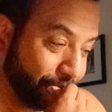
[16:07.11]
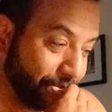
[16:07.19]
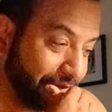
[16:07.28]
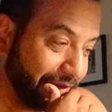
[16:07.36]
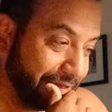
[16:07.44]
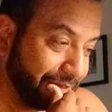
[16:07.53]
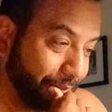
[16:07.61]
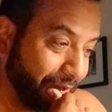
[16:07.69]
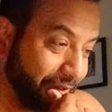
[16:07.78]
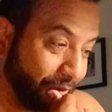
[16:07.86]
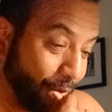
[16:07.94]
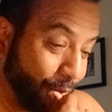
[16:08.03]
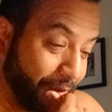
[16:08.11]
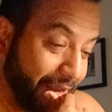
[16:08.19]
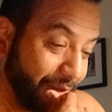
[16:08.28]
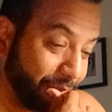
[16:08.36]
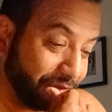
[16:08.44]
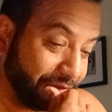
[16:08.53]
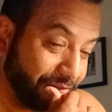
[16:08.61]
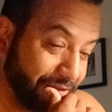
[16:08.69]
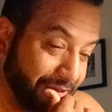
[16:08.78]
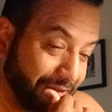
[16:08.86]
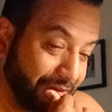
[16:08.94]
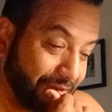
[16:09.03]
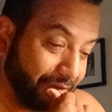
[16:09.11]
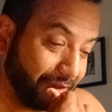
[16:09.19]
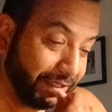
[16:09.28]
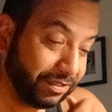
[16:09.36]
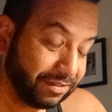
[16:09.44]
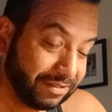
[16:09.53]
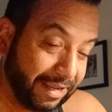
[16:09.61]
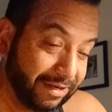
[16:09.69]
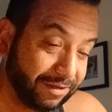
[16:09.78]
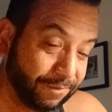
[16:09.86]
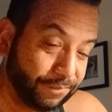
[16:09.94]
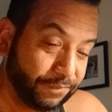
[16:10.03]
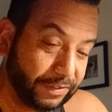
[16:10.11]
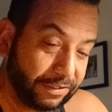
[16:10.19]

You get to play their home games in Allegiant Stadium.